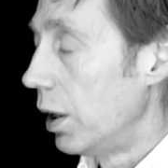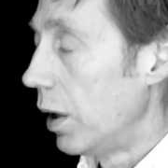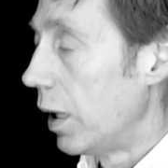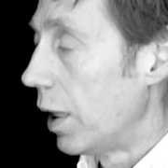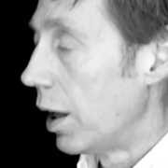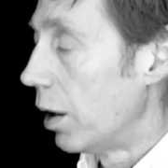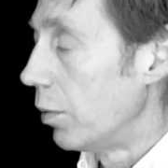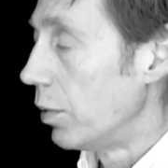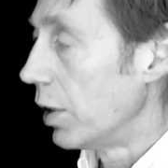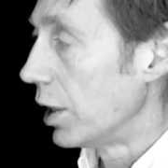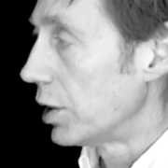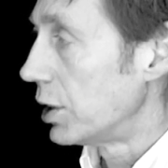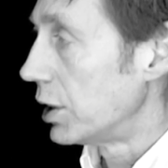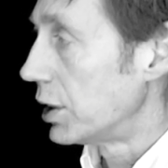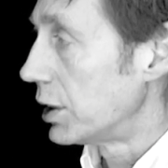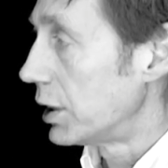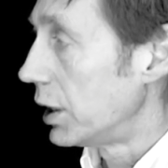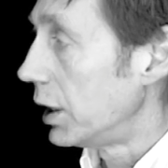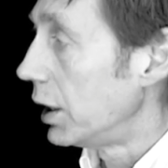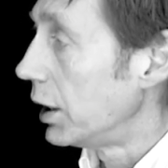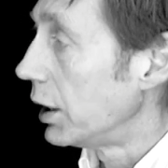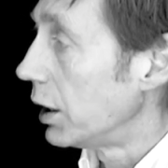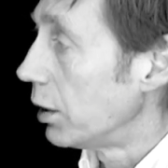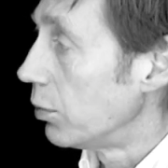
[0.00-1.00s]
Yeah. I mean, actually
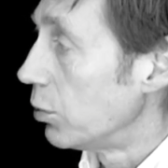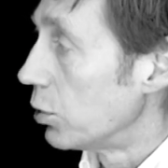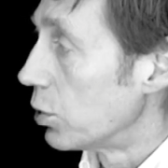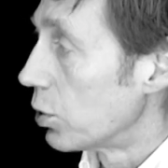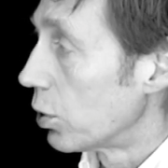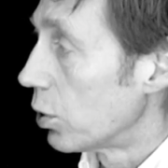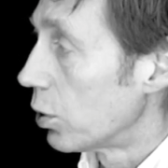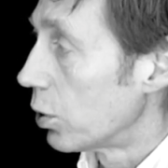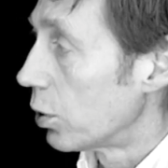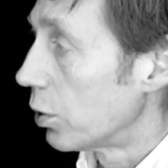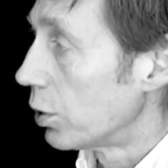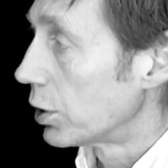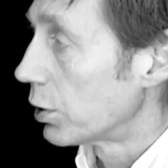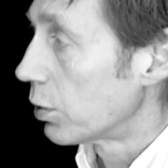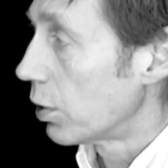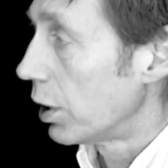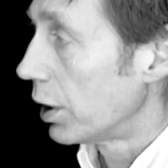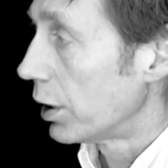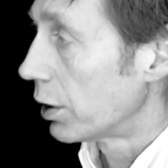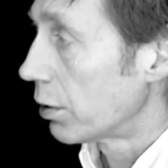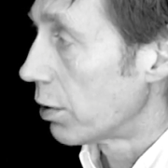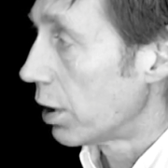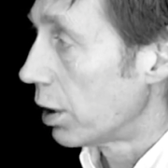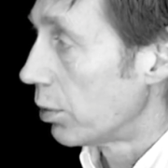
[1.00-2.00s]
seeing him draw is
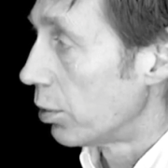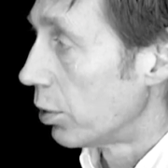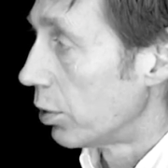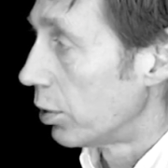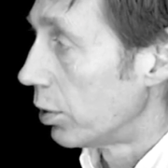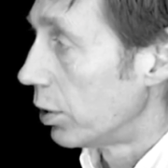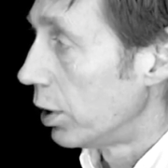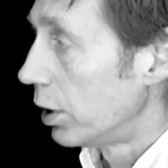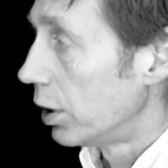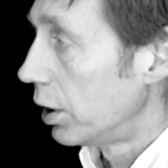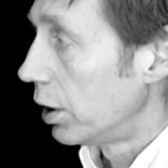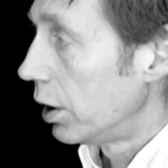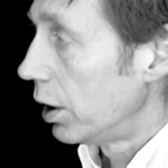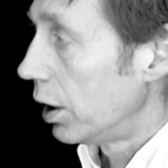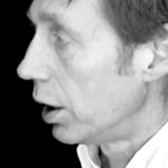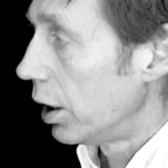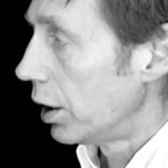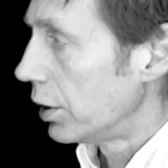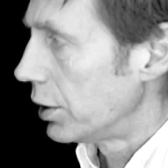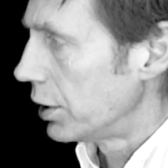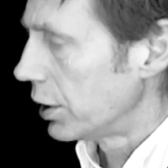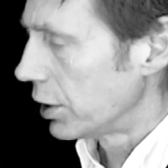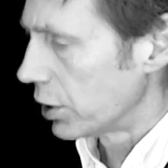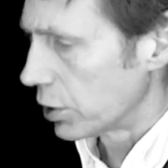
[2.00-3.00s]
quite incredible.
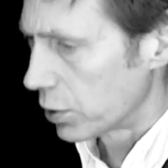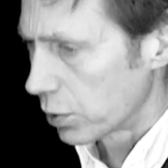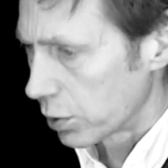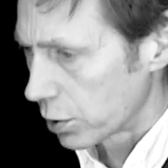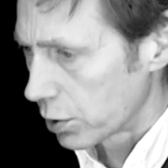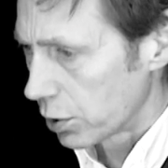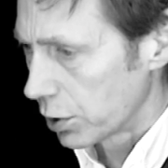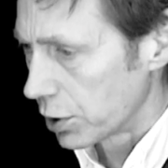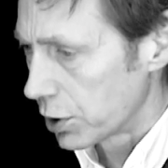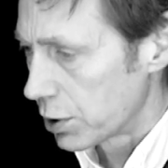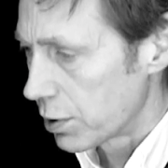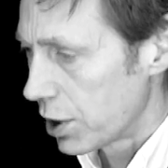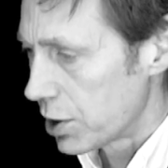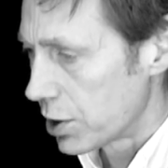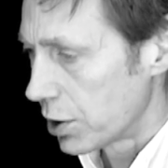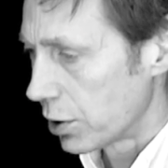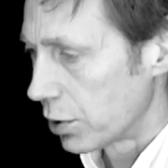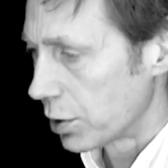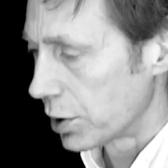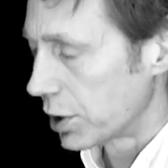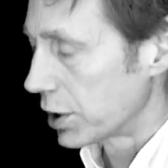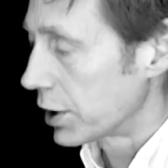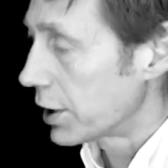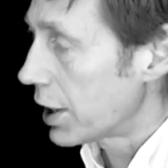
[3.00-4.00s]
And seeing the sort of
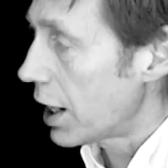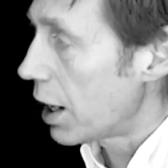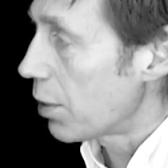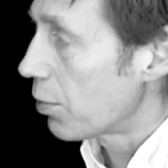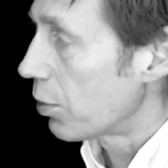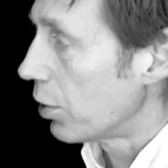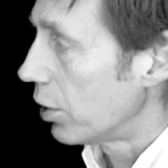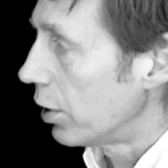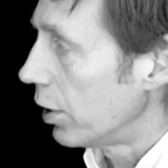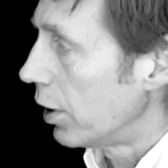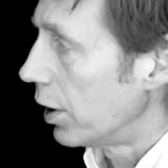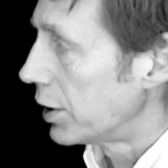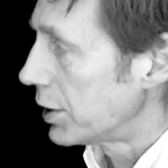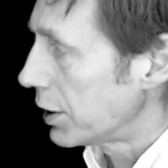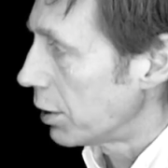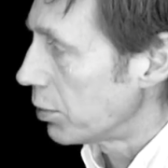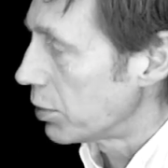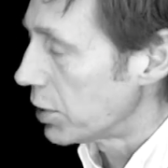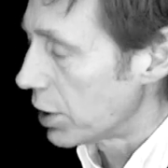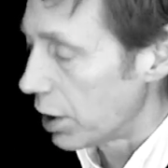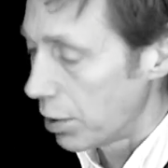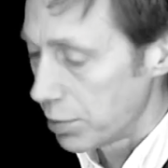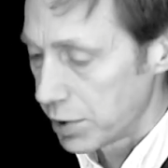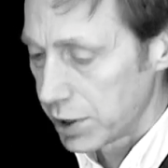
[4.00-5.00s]
concentration, because the camera
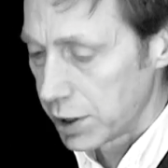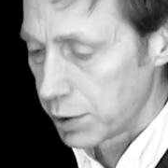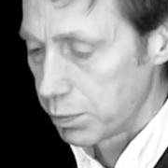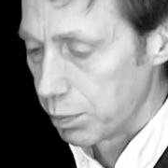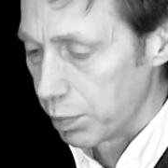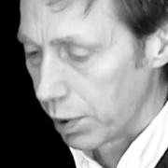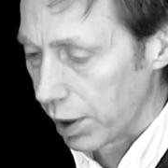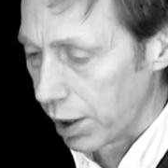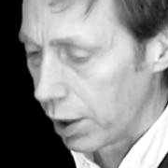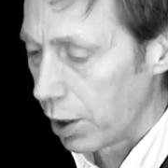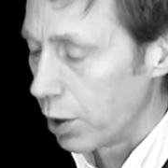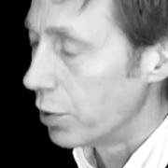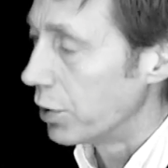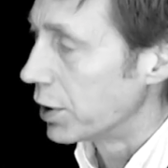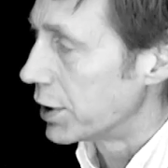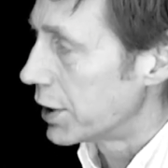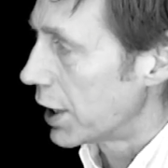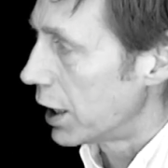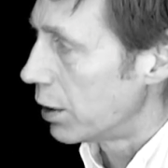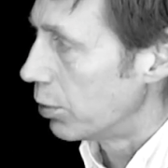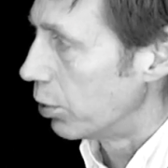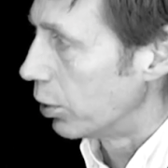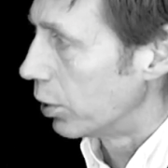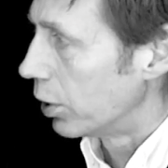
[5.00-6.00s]
sometimes is below the
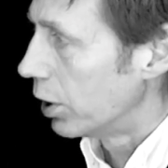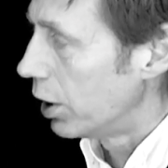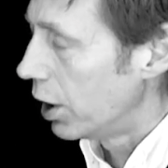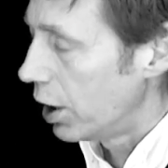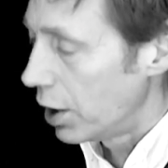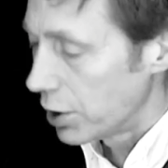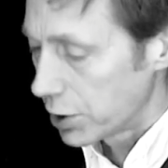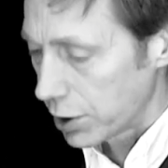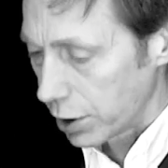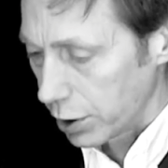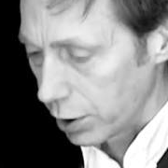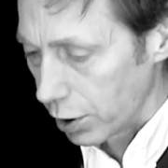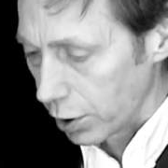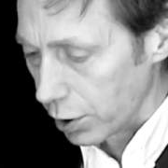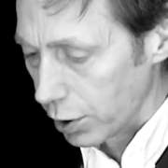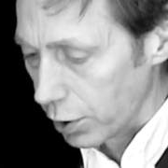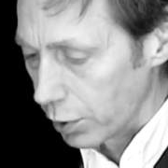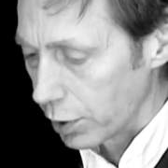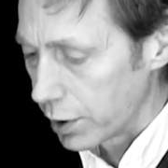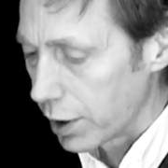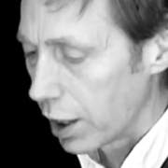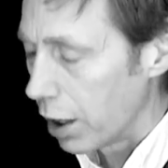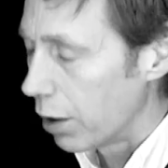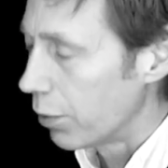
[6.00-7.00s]
table, so you
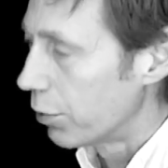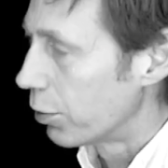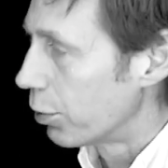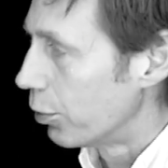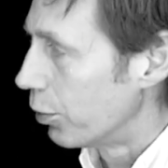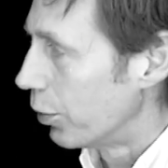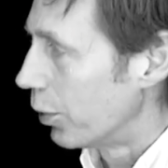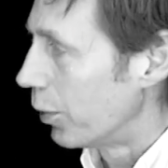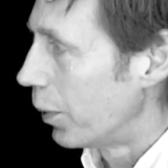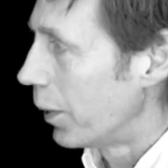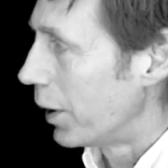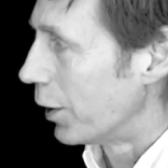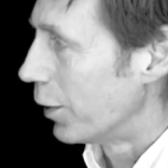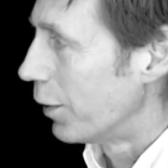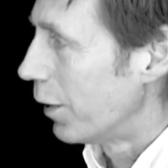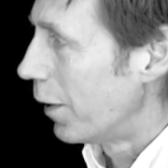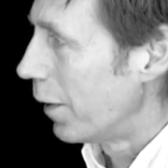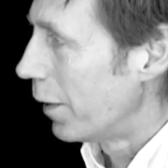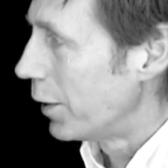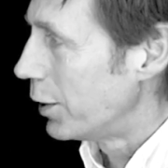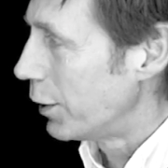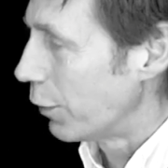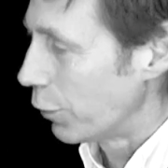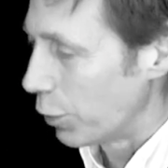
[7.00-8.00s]
look up from, you
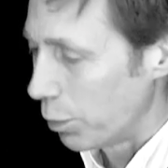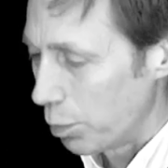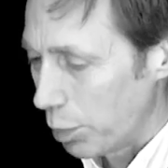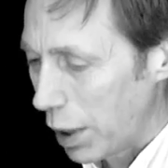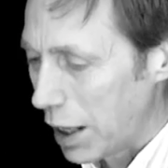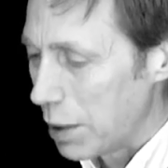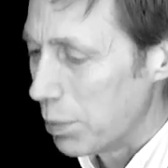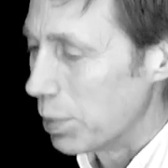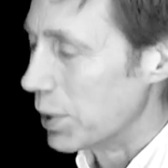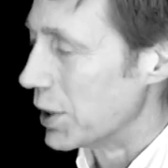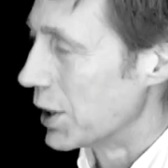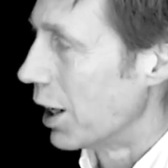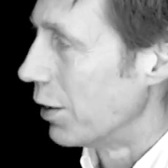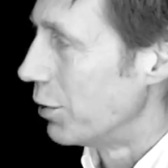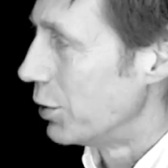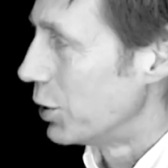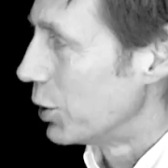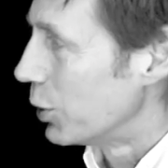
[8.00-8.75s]
have the paper's eye